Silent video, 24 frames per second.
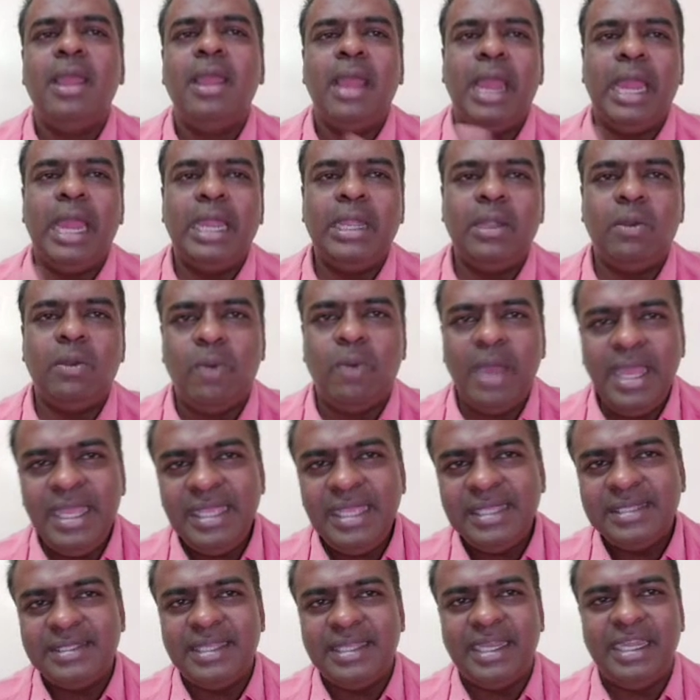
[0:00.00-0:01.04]
and y
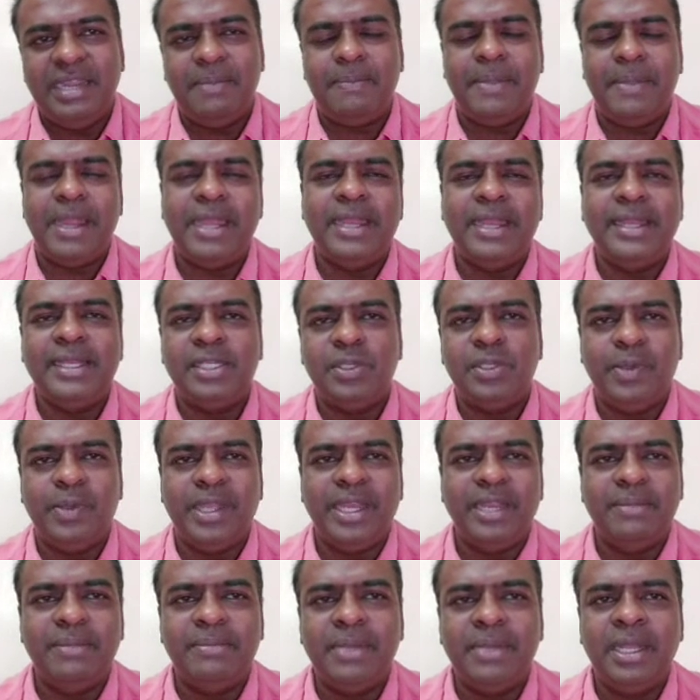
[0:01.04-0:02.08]
is the dependent
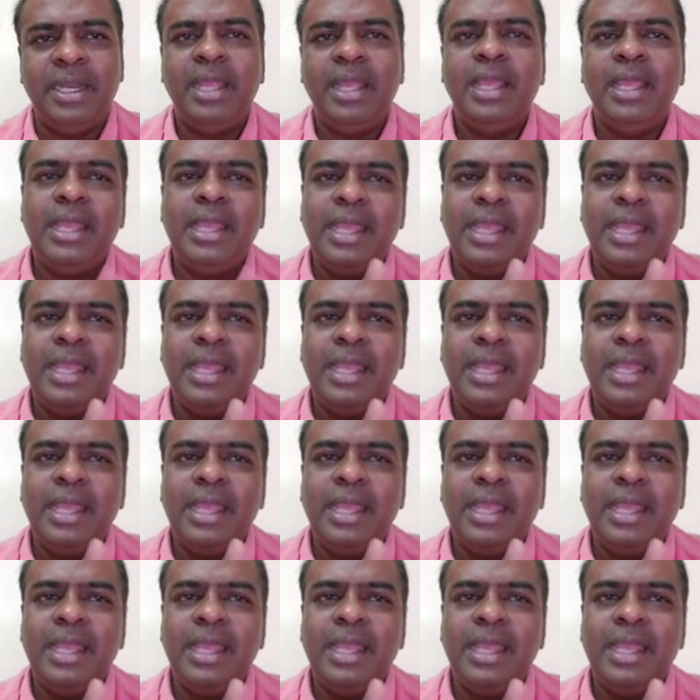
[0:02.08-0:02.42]
variable